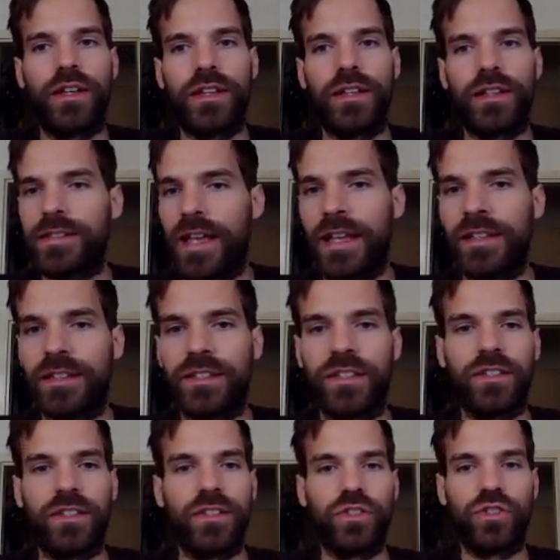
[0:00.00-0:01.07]
send
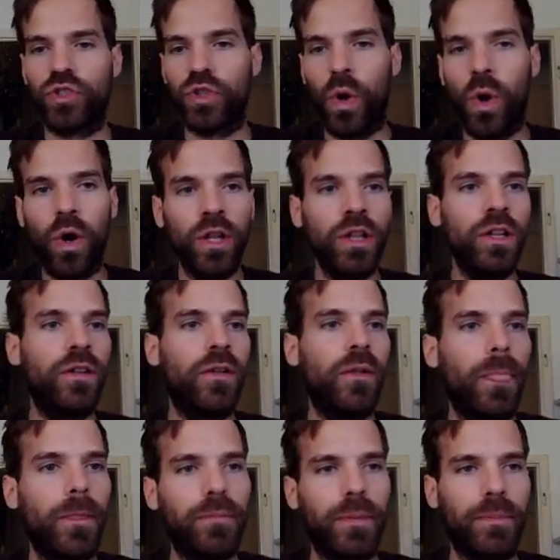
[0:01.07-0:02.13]
sol,
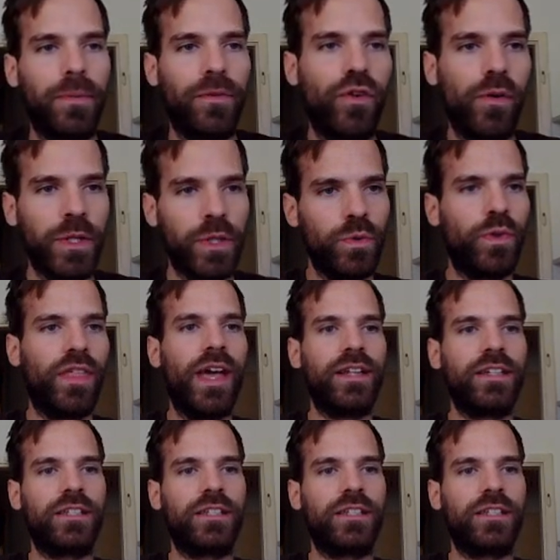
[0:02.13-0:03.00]
but before we do that,